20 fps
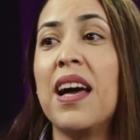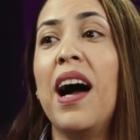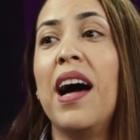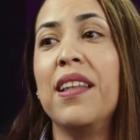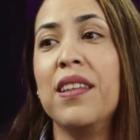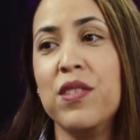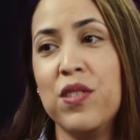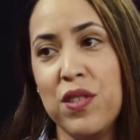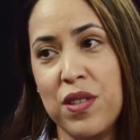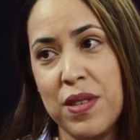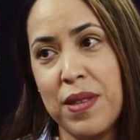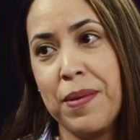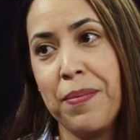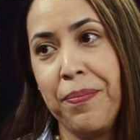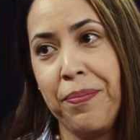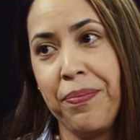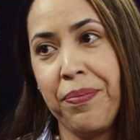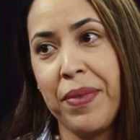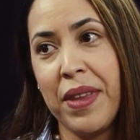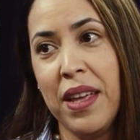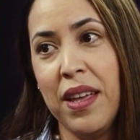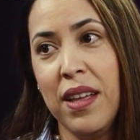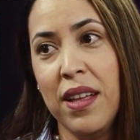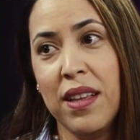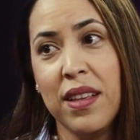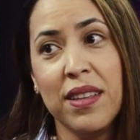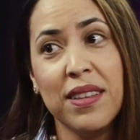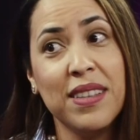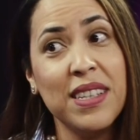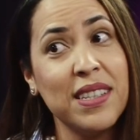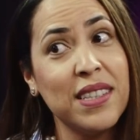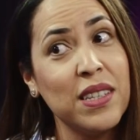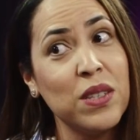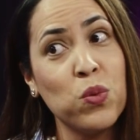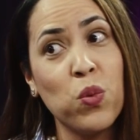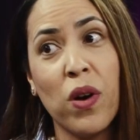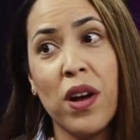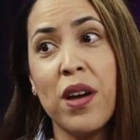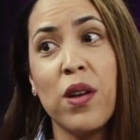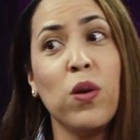colleges? This
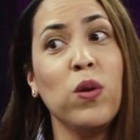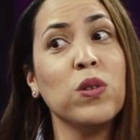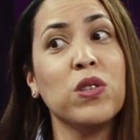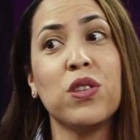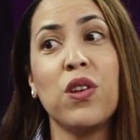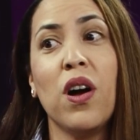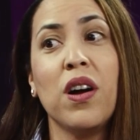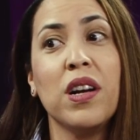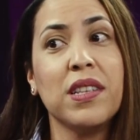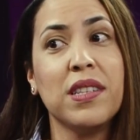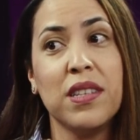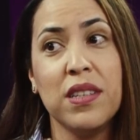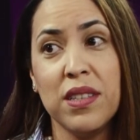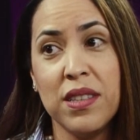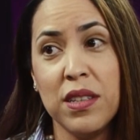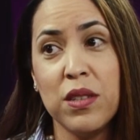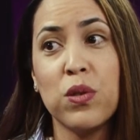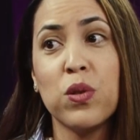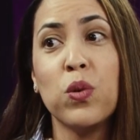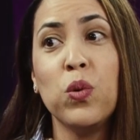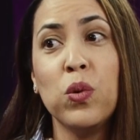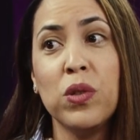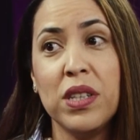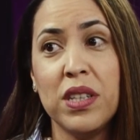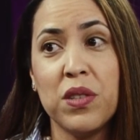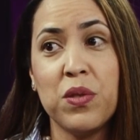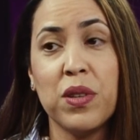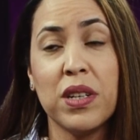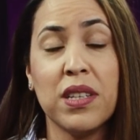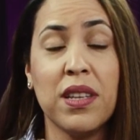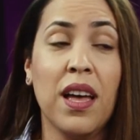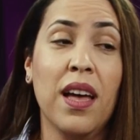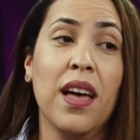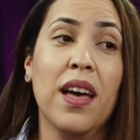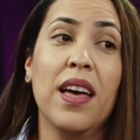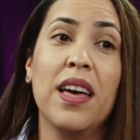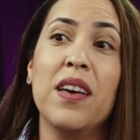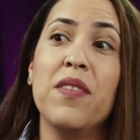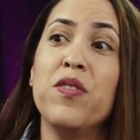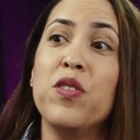is where it all starts, the school district.
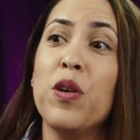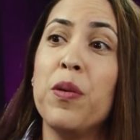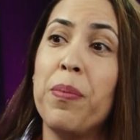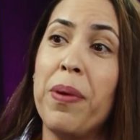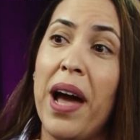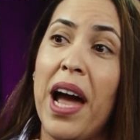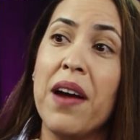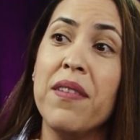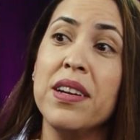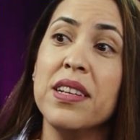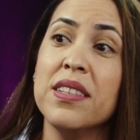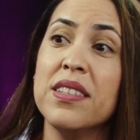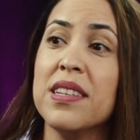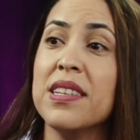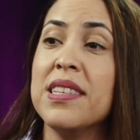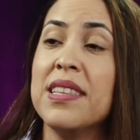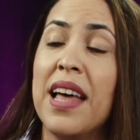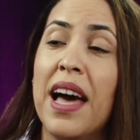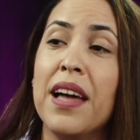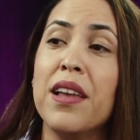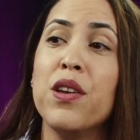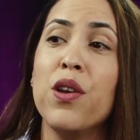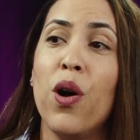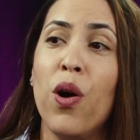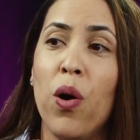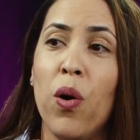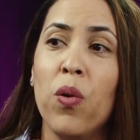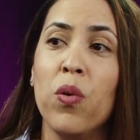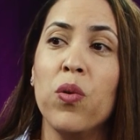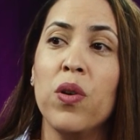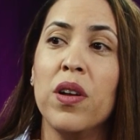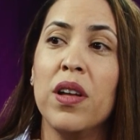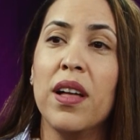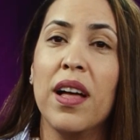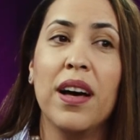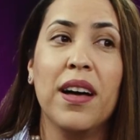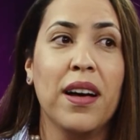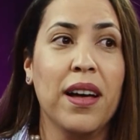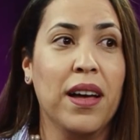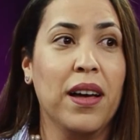Absolutely. If your parent does not know
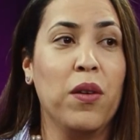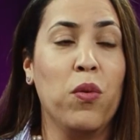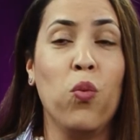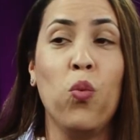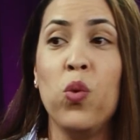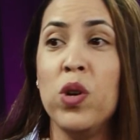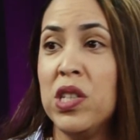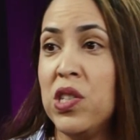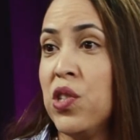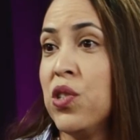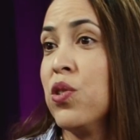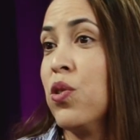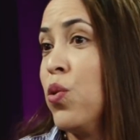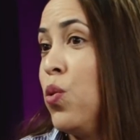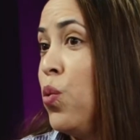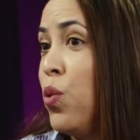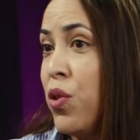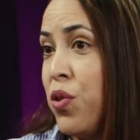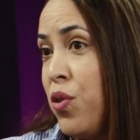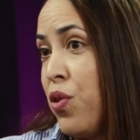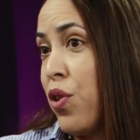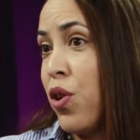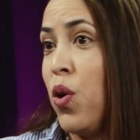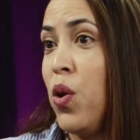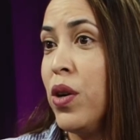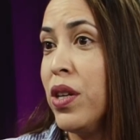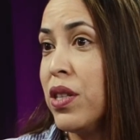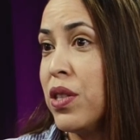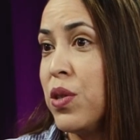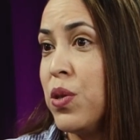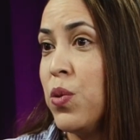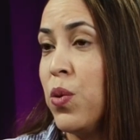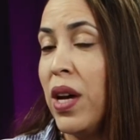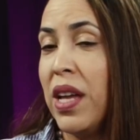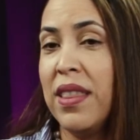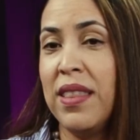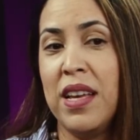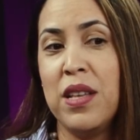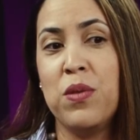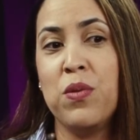which school you're going to
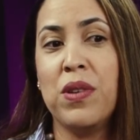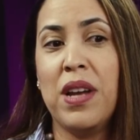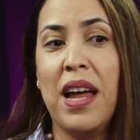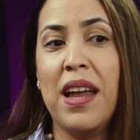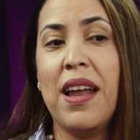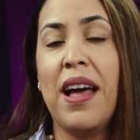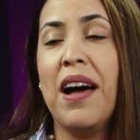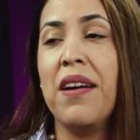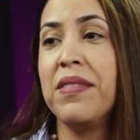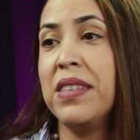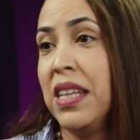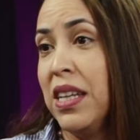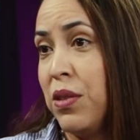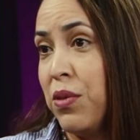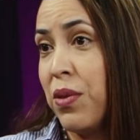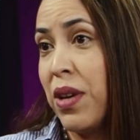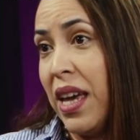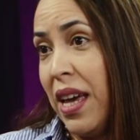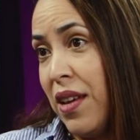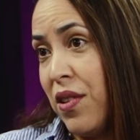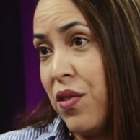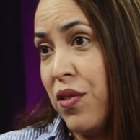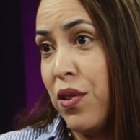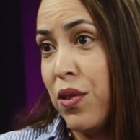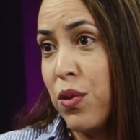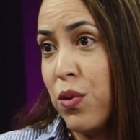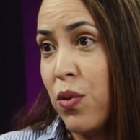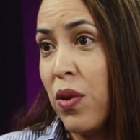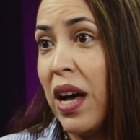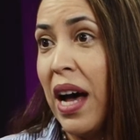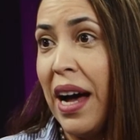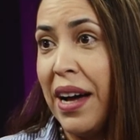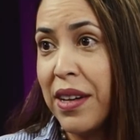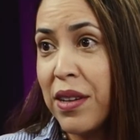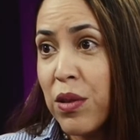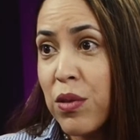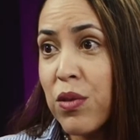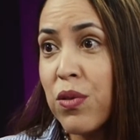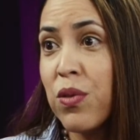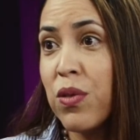and they do not have the education to
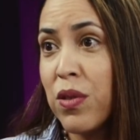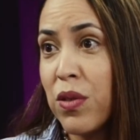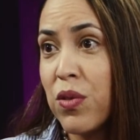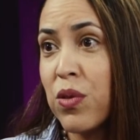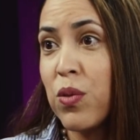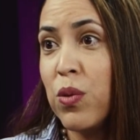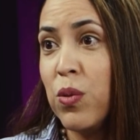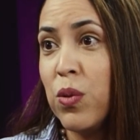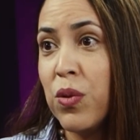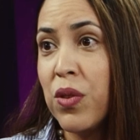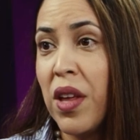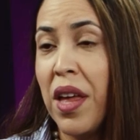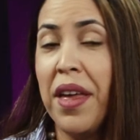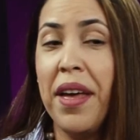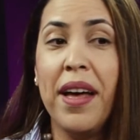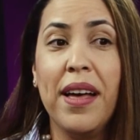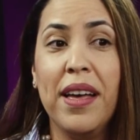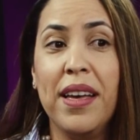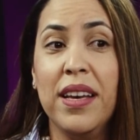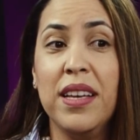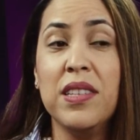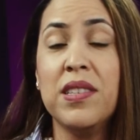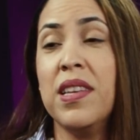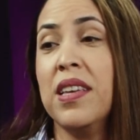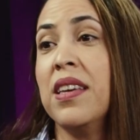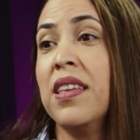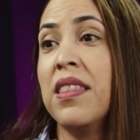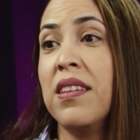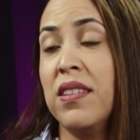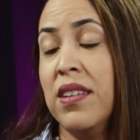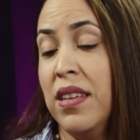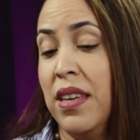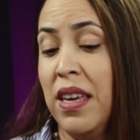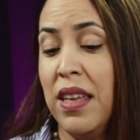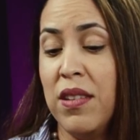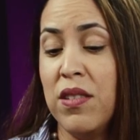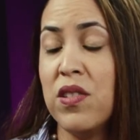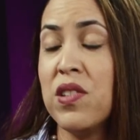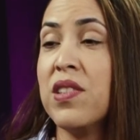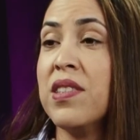guide you to the schools, it's
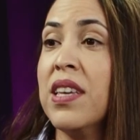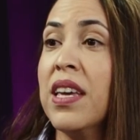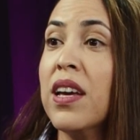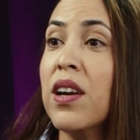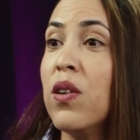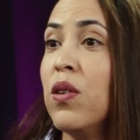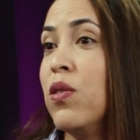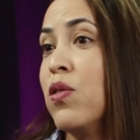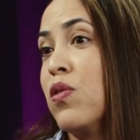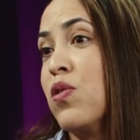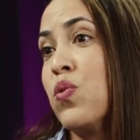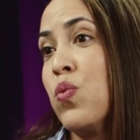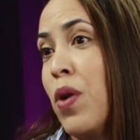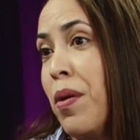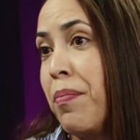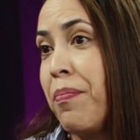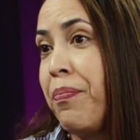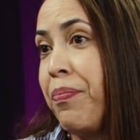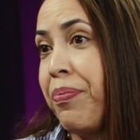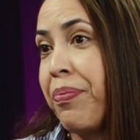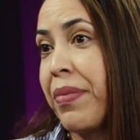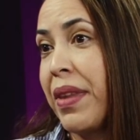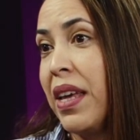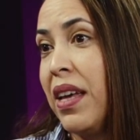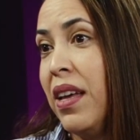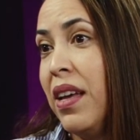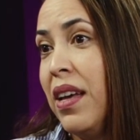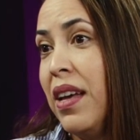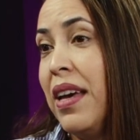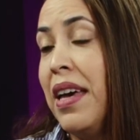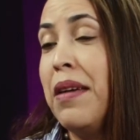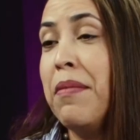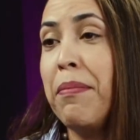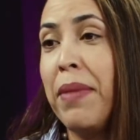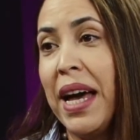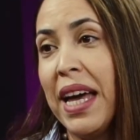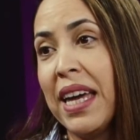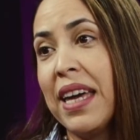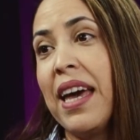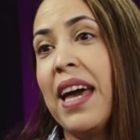either sink or swim. Yeah. In
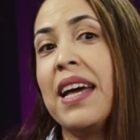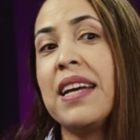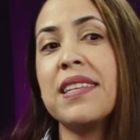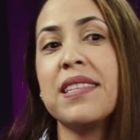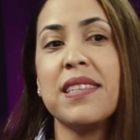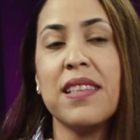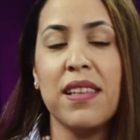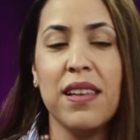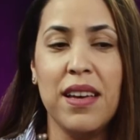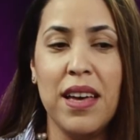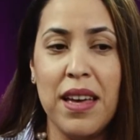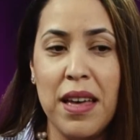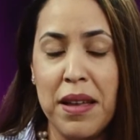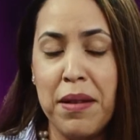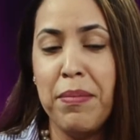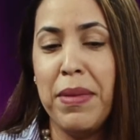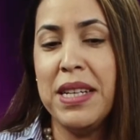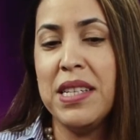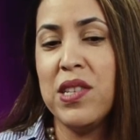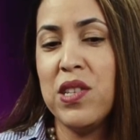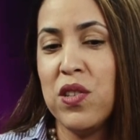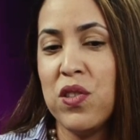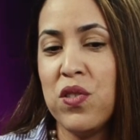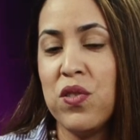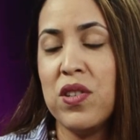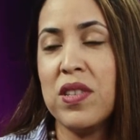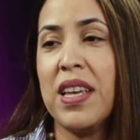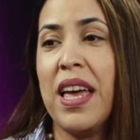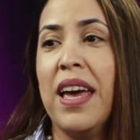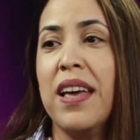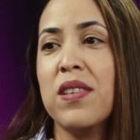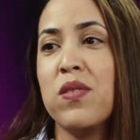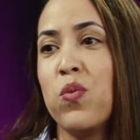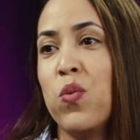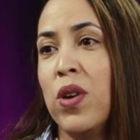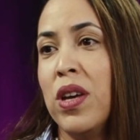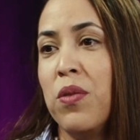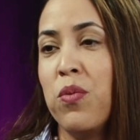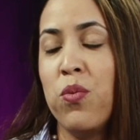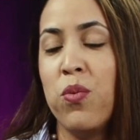my case, in my sister's case,
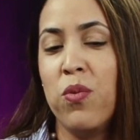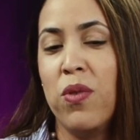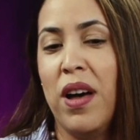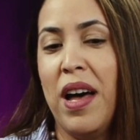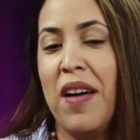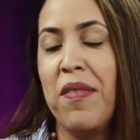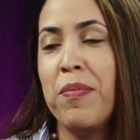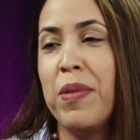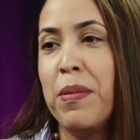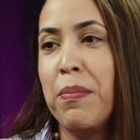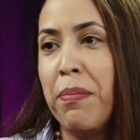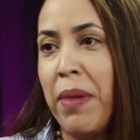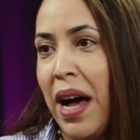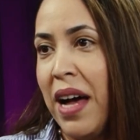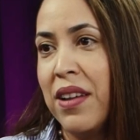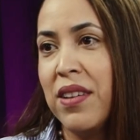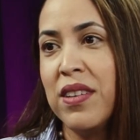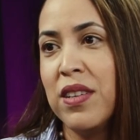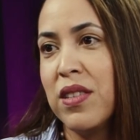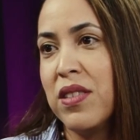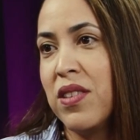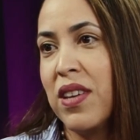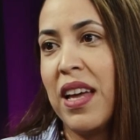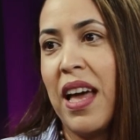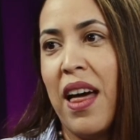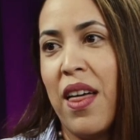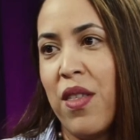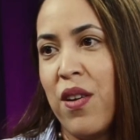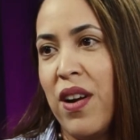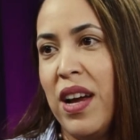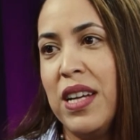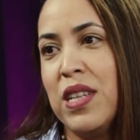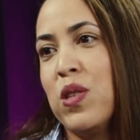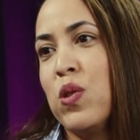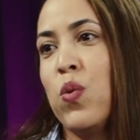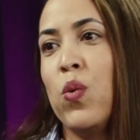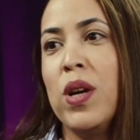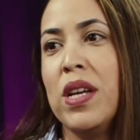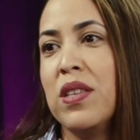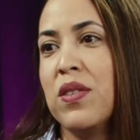we have been bonded together as
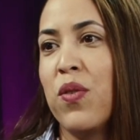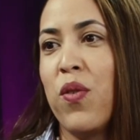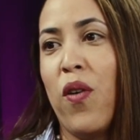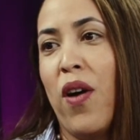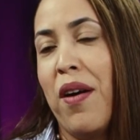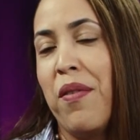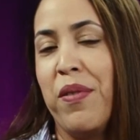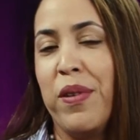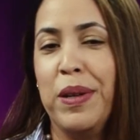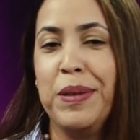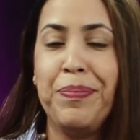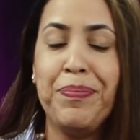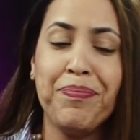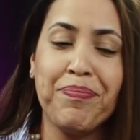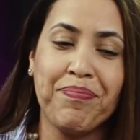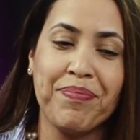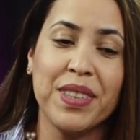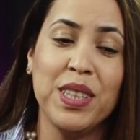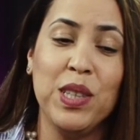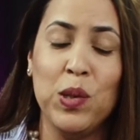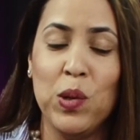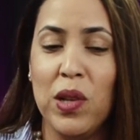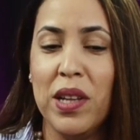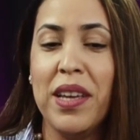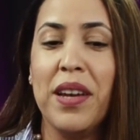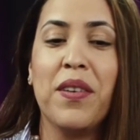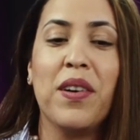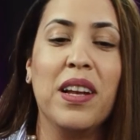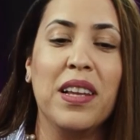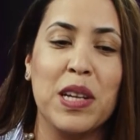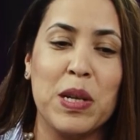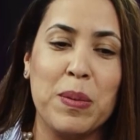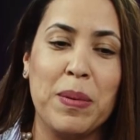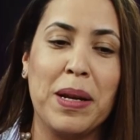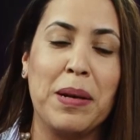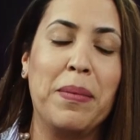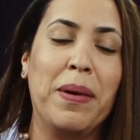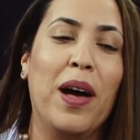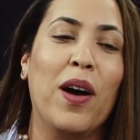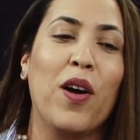twins forever. You'll hear a little
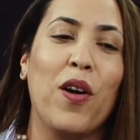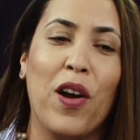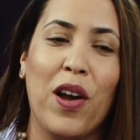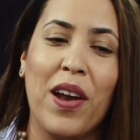bit about her